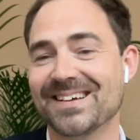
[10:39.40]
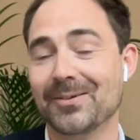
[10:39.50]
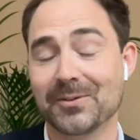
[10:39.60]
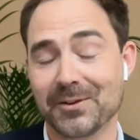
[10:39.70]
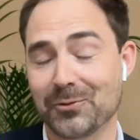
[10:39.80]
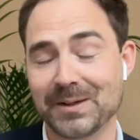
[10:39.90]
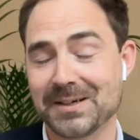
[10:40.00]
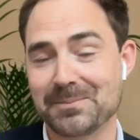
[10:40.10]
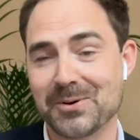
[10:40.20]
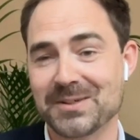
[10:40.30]
or the three
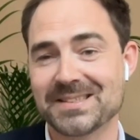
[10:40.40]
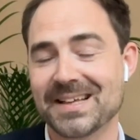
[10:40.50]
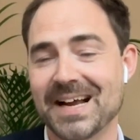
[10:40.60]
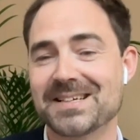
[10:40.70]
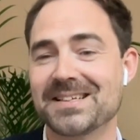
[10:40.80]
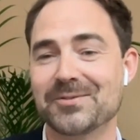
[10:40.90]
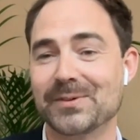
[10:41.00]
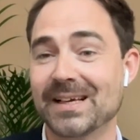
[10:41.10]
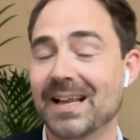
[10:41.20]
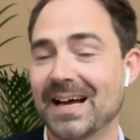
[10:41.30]
components that actually
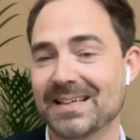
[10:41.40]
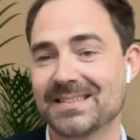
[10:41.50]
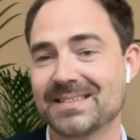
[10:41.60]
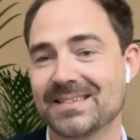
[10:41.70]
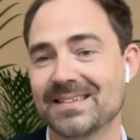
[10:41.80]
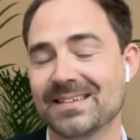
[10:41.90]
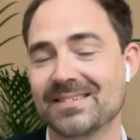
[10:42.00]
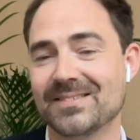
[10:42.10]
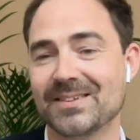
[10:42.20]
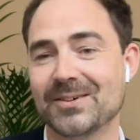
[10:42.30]
realize
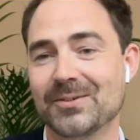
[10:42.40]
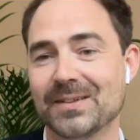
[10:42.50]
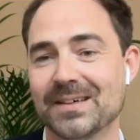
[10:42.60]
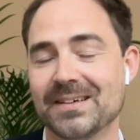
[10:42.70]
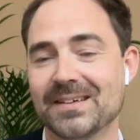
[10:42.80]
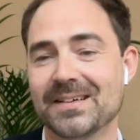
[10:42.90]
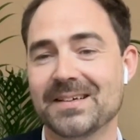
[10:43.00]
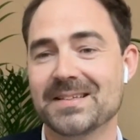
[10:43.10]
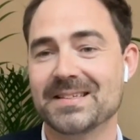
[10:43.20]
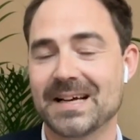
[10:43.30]
the
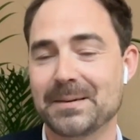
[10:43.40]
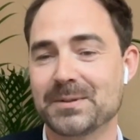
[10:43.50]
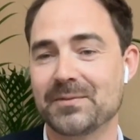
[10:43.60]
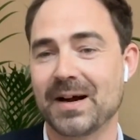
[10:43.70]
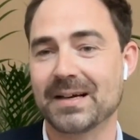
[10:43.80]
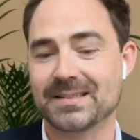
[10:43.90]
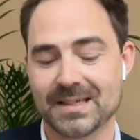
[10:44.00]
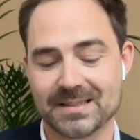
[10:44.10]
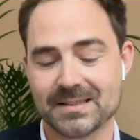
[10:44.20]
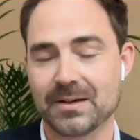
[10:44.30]
types of
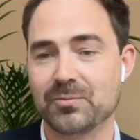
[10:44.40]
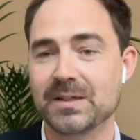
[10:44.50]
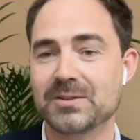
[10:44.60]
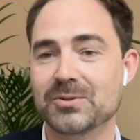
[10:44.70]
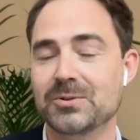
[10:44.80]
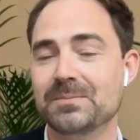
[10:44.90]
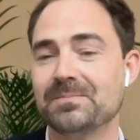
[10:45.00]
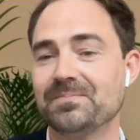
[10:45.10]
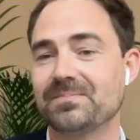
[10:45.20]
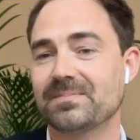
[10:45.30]
architecture that we do
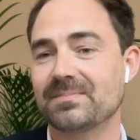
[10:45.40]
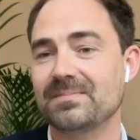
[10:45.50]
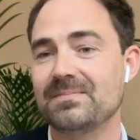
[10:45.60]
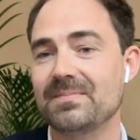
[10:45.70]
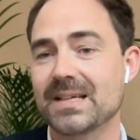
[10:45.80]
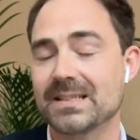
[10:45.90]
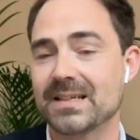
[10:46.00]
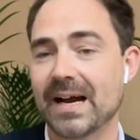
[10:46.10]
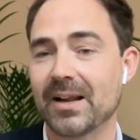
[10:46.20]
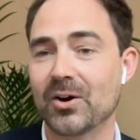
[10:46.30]
is
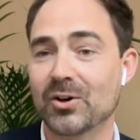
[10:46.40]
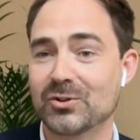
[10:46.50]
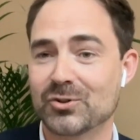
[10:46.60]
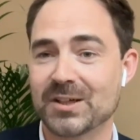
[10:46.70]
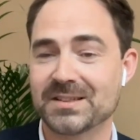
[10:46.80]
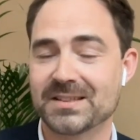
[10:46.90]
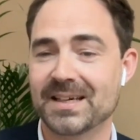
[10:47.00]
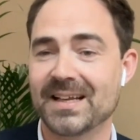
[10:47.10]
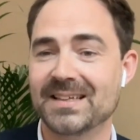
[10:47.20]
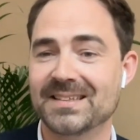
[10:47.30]
dialogue, trust,
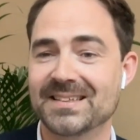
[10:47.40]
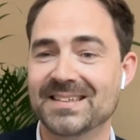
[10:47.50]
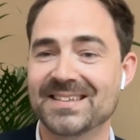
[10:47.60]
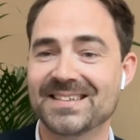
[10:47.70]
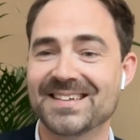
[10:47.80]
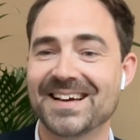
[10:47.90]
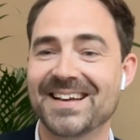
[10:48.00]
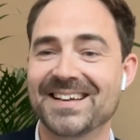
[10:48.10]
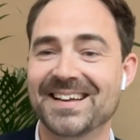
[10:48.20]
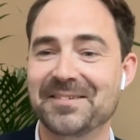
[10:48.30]
and
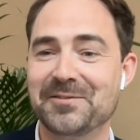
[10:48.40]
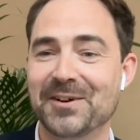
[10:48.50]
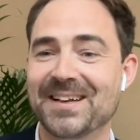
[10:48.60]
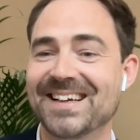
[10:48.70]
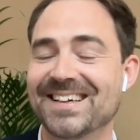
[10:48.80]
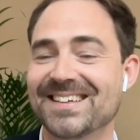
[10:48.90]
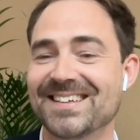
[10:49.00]
funding.